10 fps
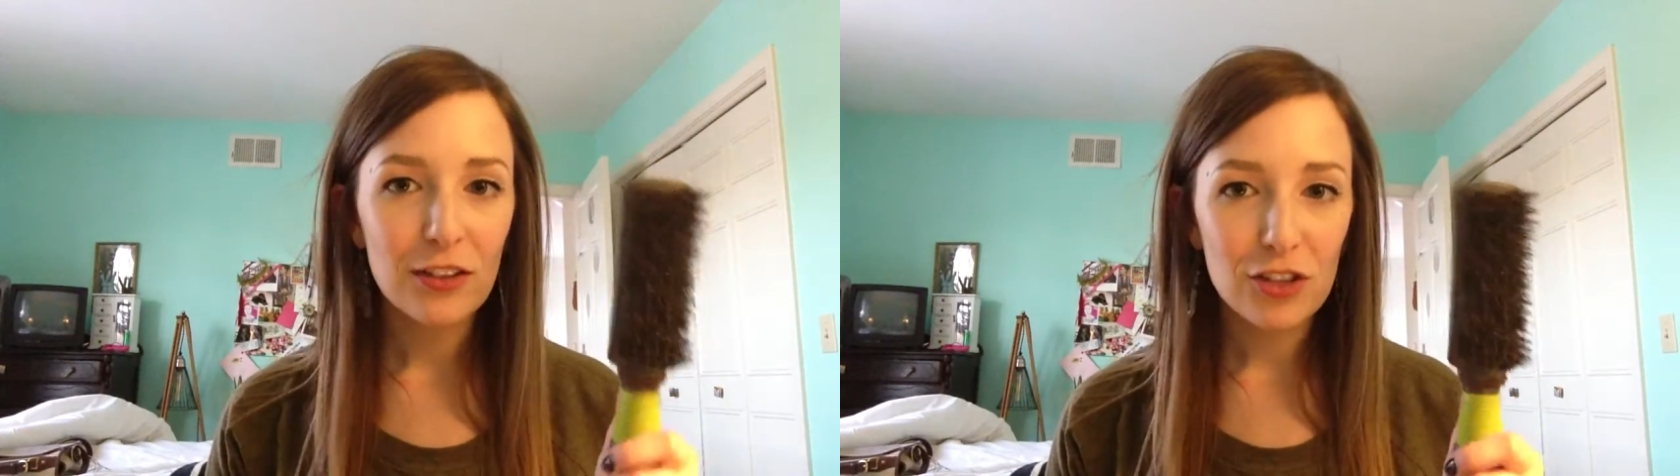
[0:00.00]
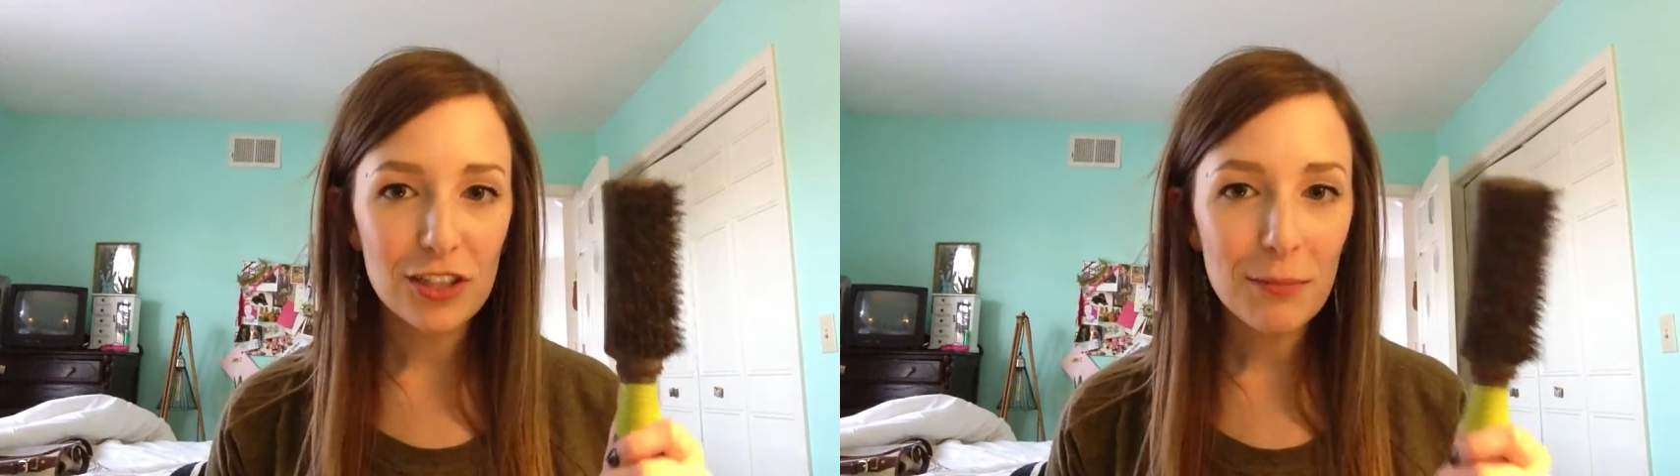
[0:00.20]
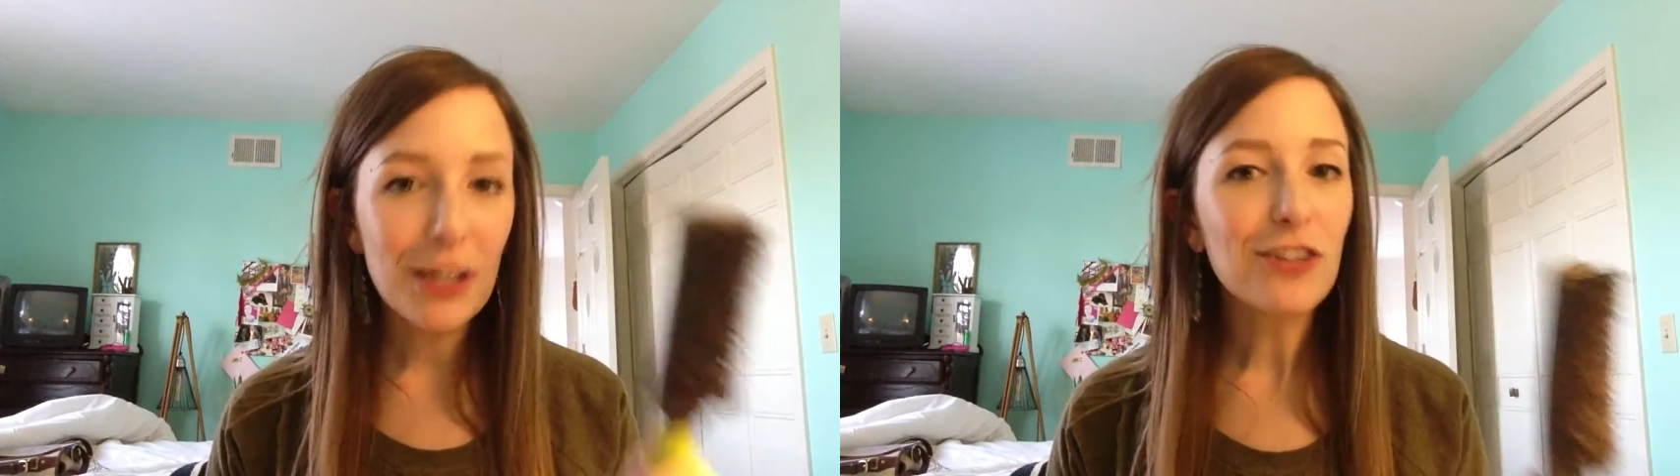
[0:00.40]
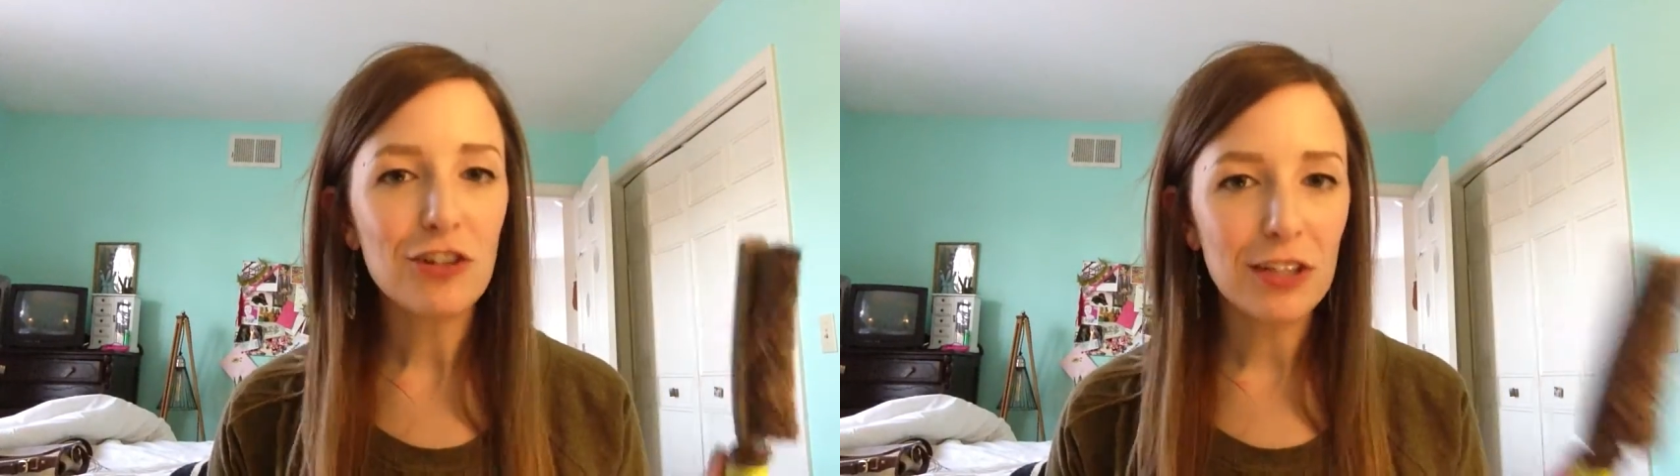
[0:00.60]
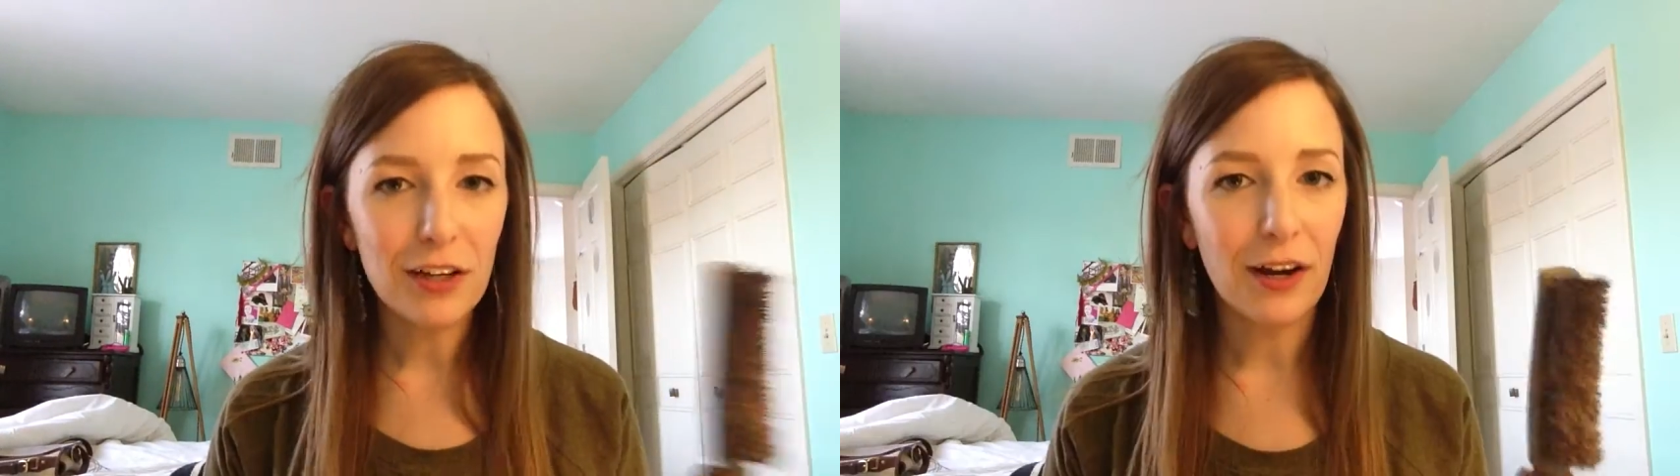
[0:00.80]
just to make
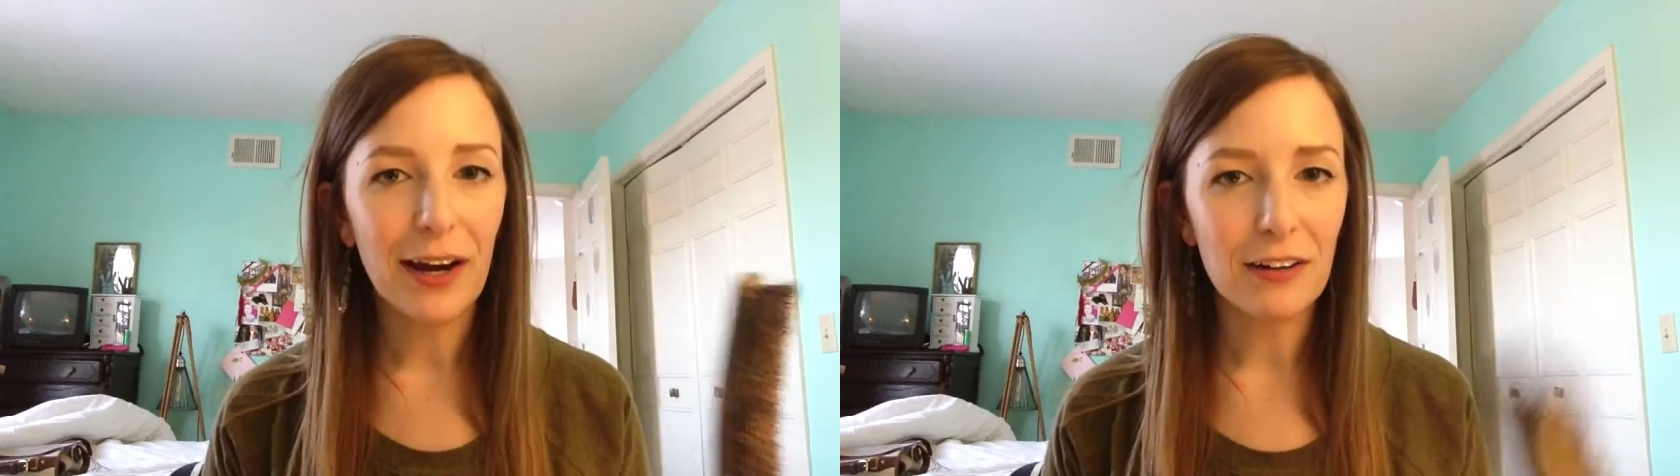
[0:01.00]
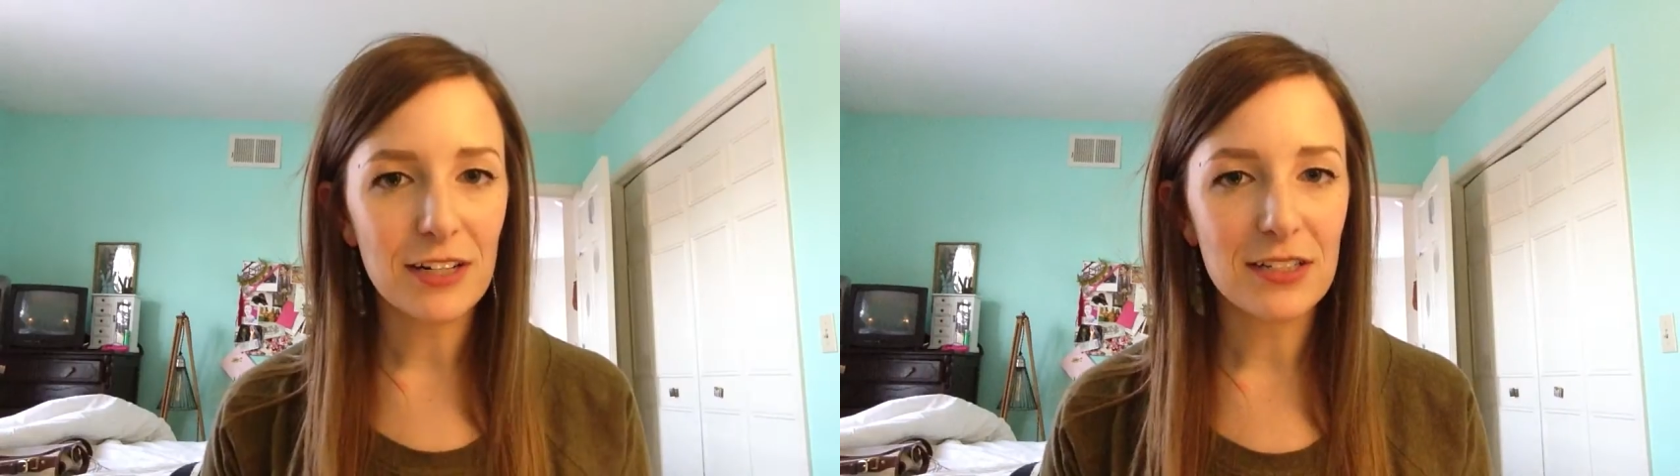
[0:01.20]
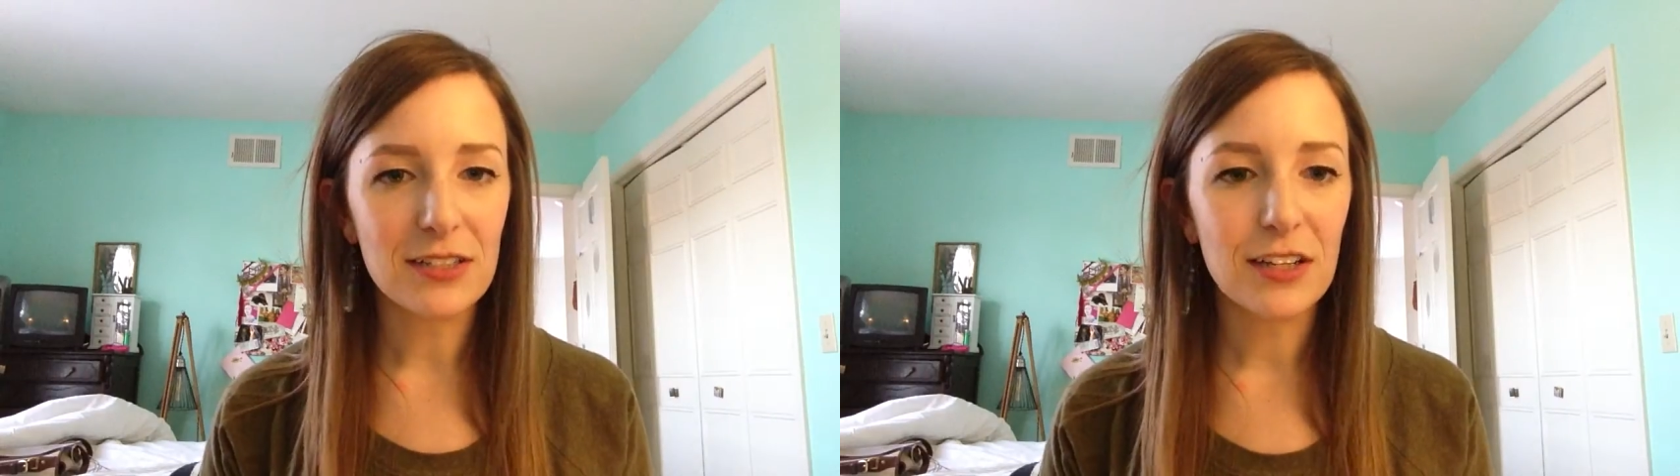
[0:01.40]
sure that your hair is